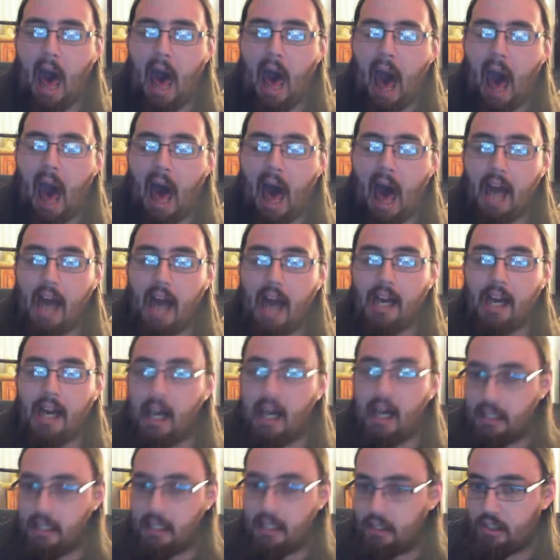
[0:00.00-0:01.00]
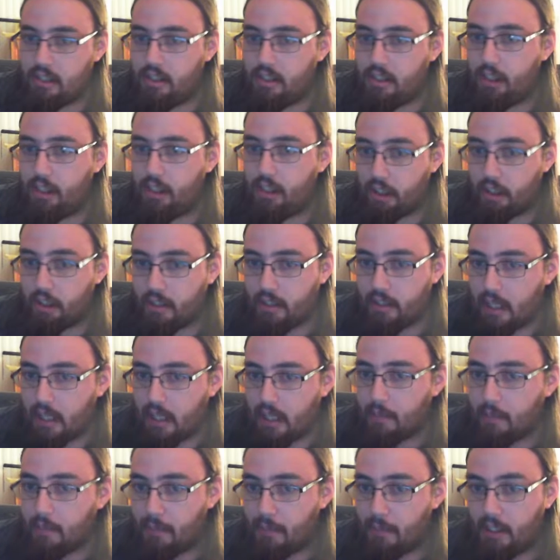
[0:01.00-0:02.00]
I honestly should
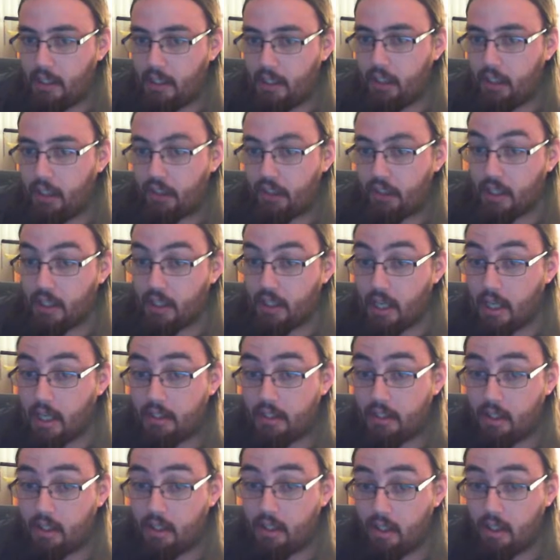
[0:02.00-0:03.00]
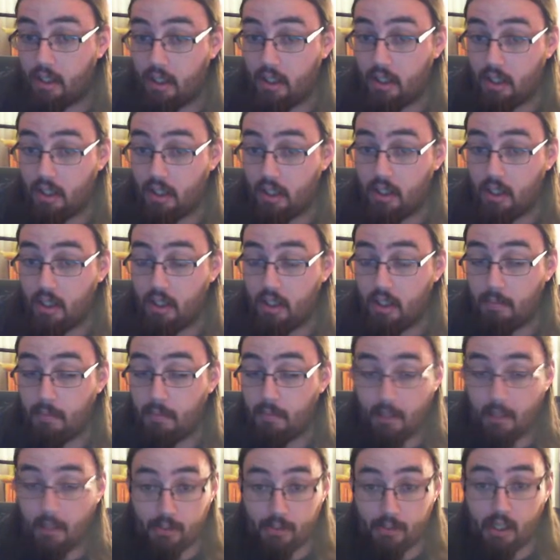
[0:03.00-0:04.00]
not be shocked, but
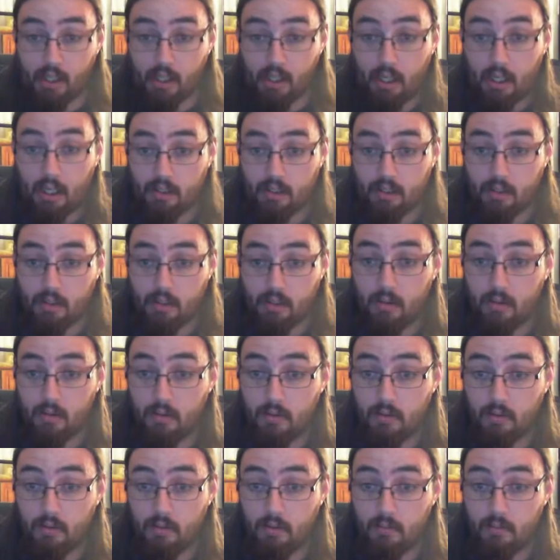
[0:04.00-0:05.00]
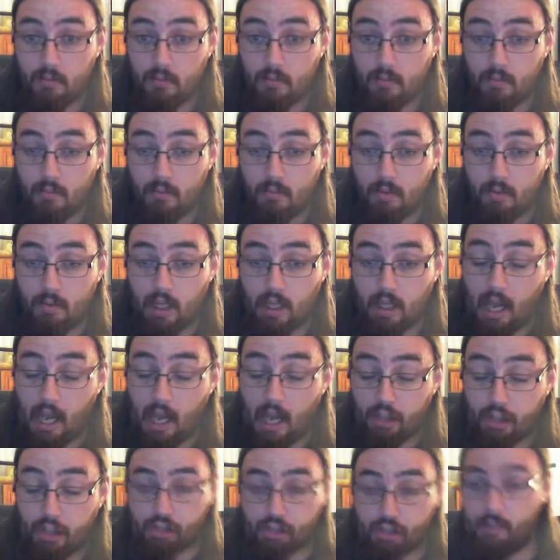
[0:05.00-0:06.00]
I'm shocked. I
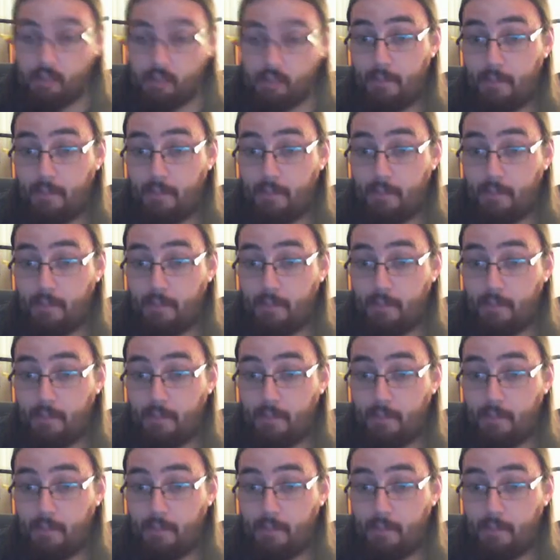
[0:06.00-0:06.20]
shouldn't